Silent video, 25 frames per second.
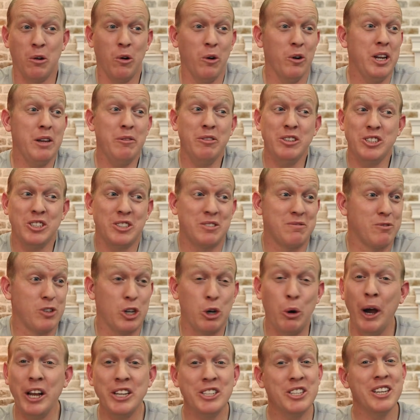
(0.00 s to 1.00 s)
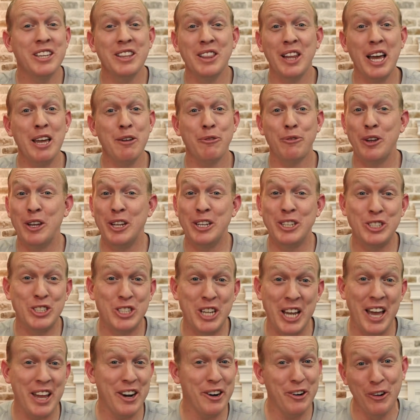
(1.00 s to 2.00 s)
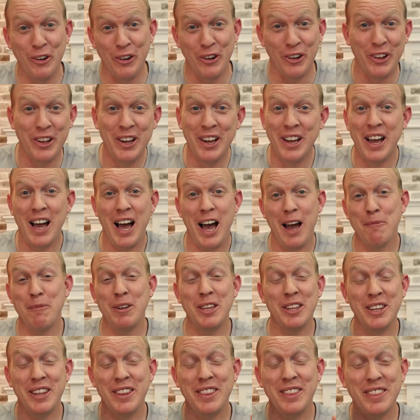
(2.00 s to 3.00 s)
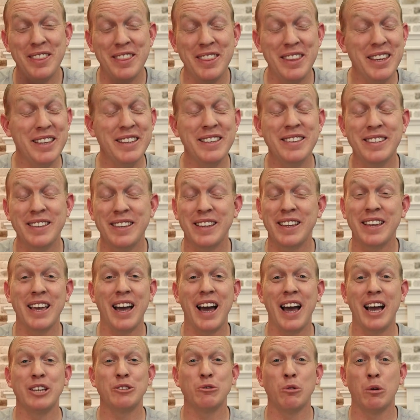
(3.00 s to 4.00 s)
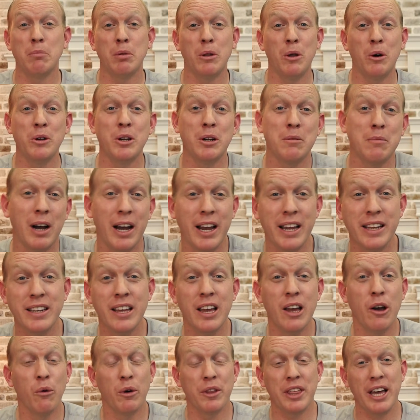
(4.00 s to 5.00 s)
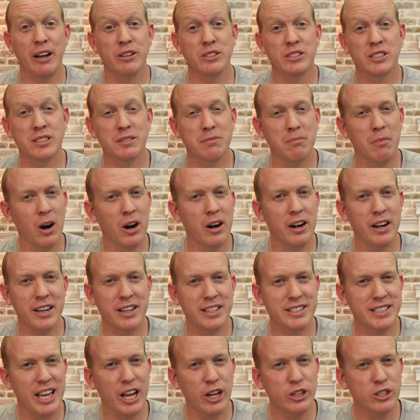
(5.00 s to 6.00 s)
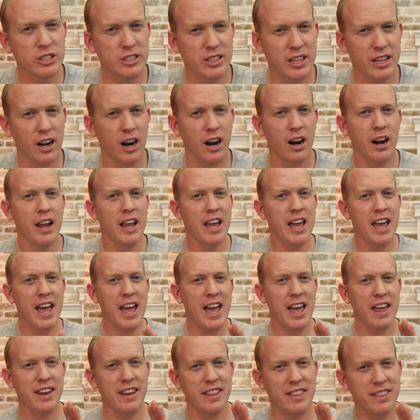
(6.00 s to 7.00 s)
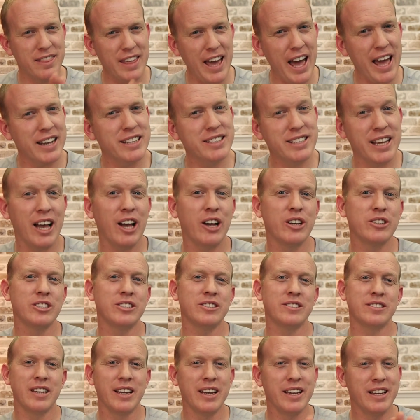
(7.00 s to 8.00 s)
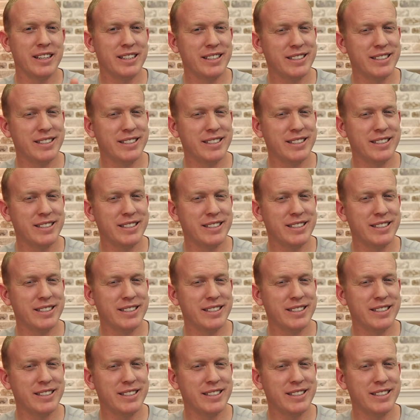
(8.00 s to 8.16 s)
or even just questioning life in general. I mean, these guys will blow your mind with how smart and intelligent they are, and that intelligence